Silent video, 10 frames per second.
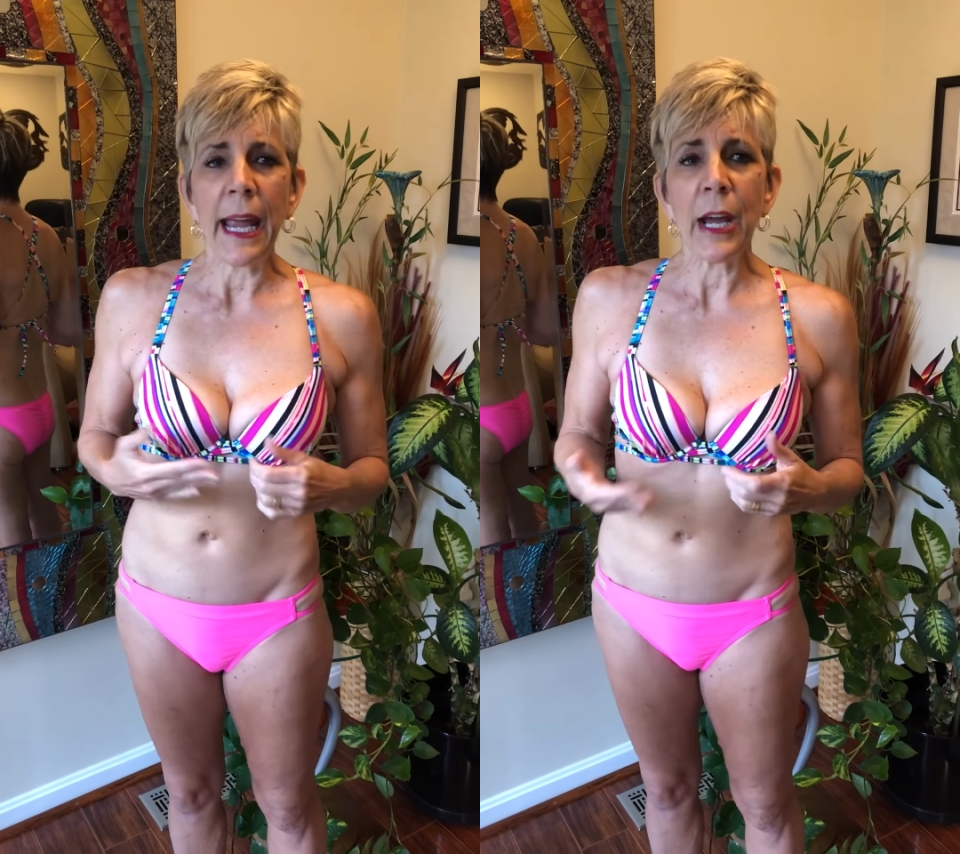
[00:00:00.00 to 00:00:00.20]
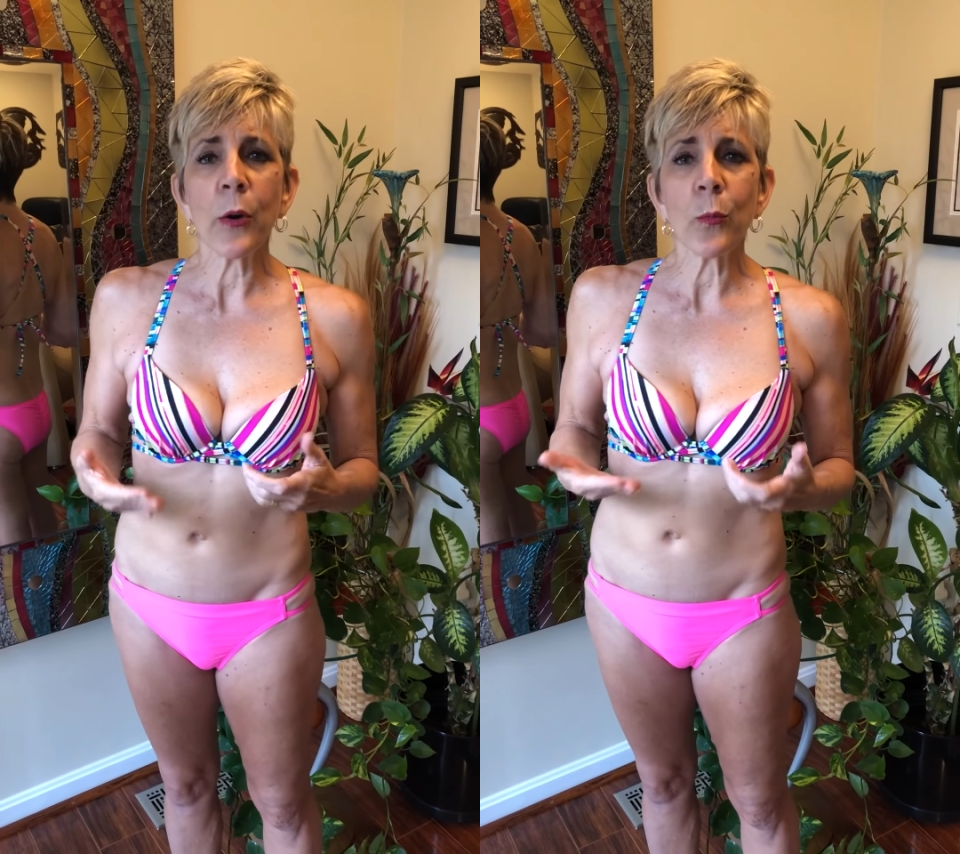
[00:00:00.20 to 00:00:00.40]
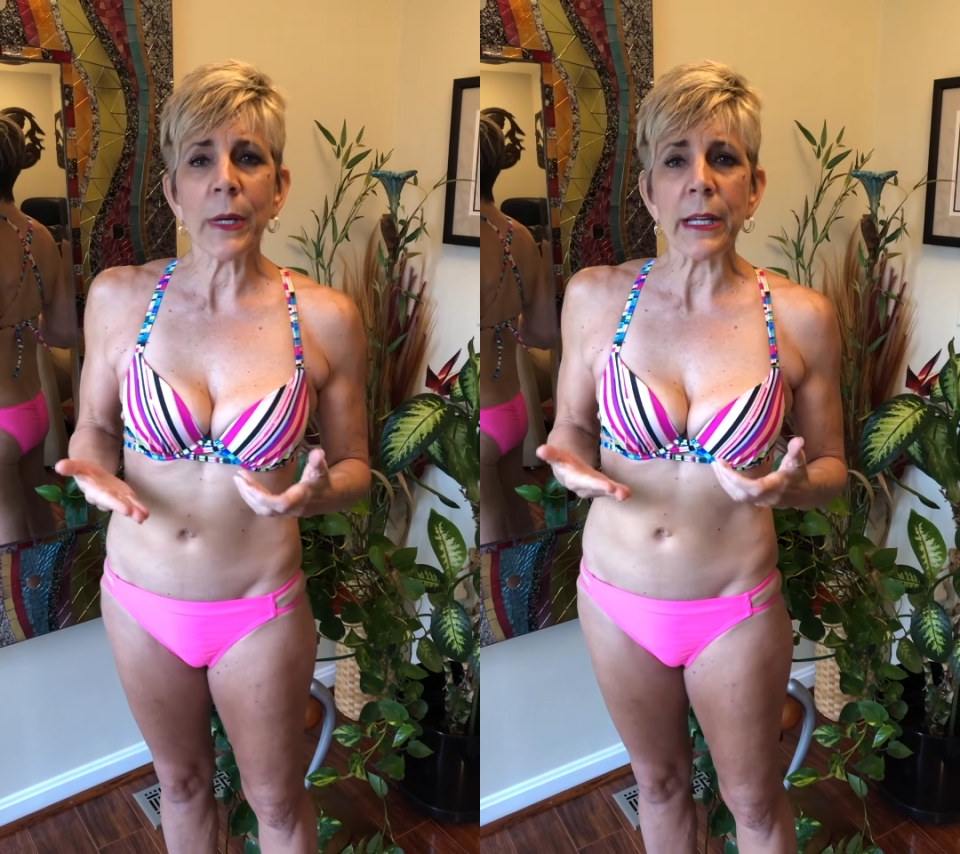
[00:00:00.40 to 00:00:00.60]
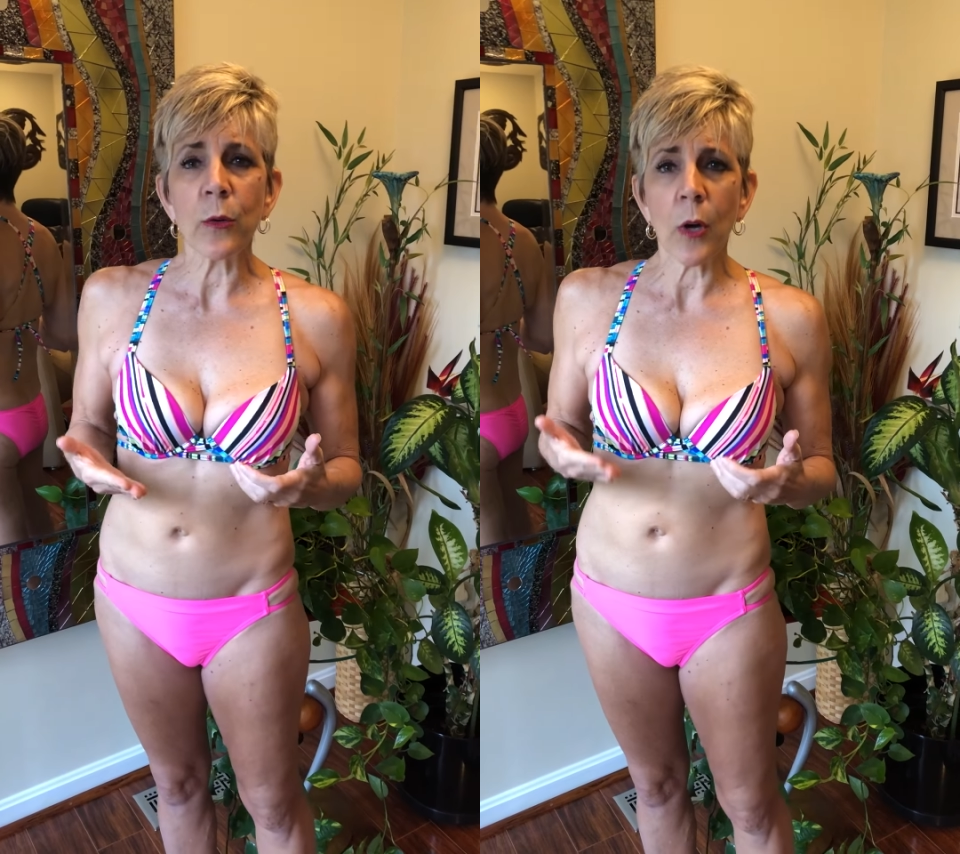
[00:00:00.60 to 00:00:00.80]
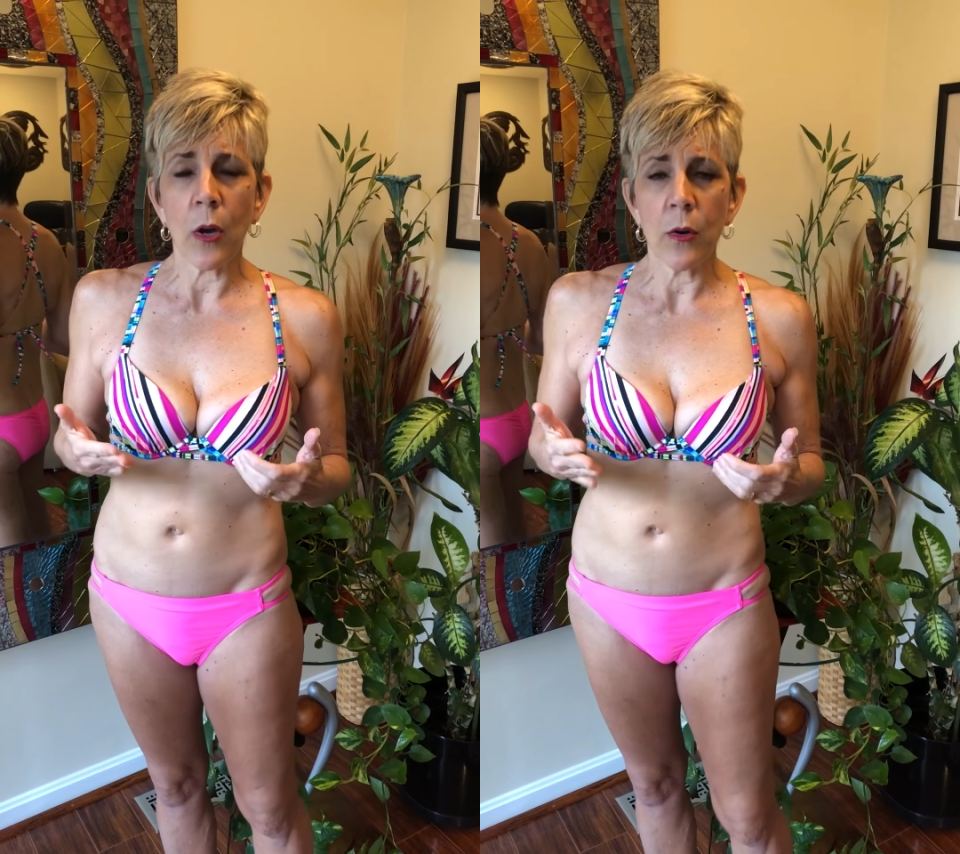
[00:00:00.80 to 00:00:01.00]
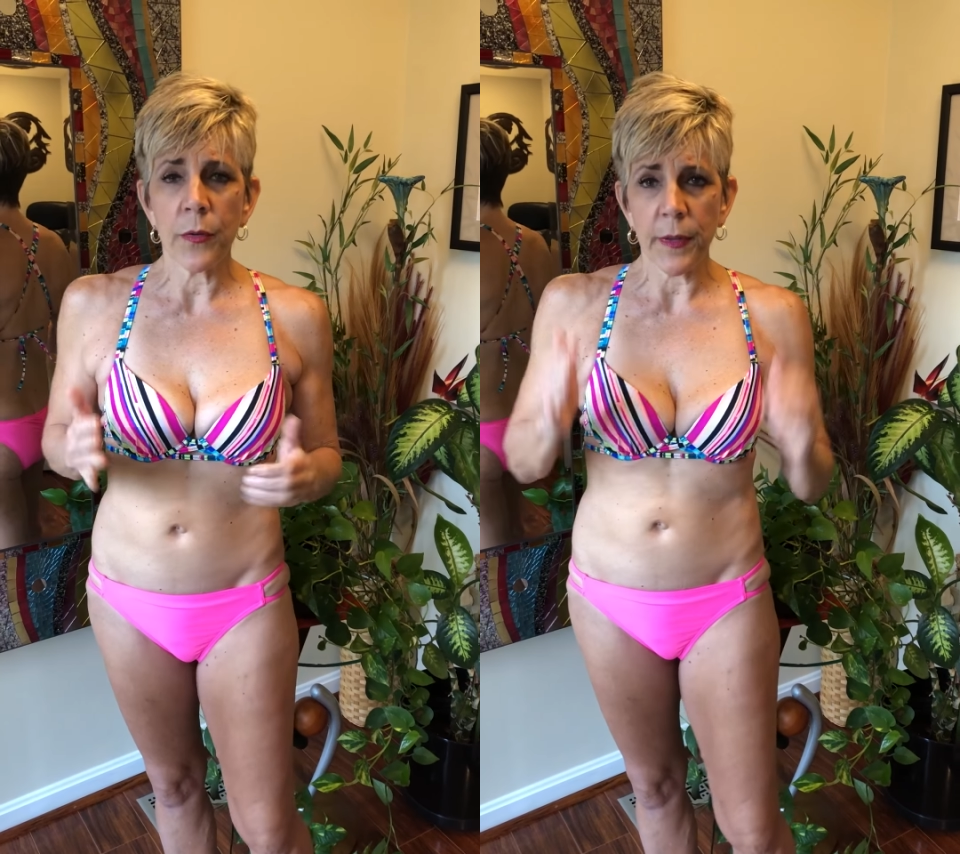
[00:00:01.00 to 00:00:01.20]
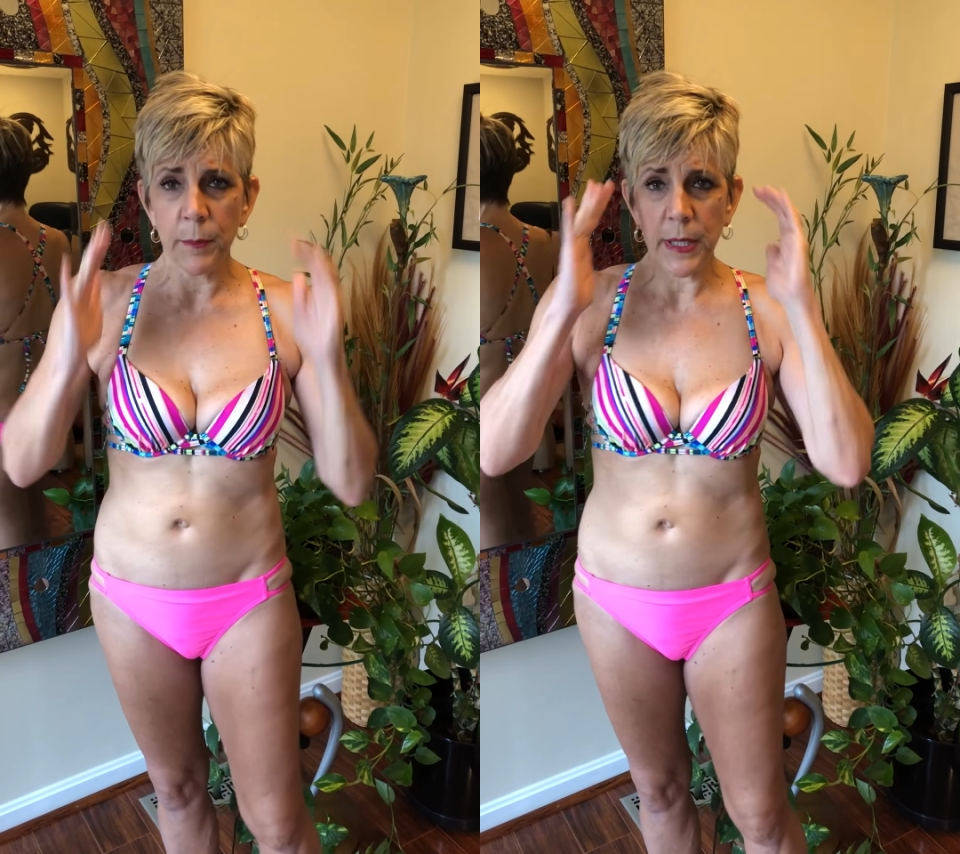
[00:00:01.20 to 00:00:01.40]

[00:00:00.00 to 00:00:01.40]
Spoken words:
regrowth in